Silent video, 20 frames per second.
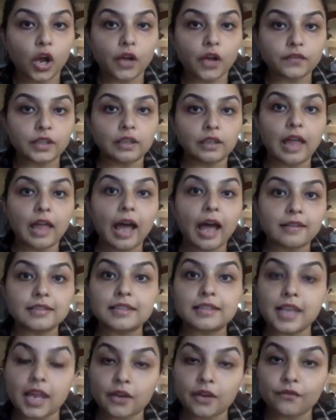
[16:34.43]
on the
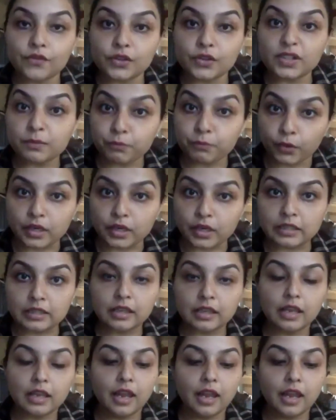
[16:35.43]
last day of the sprint.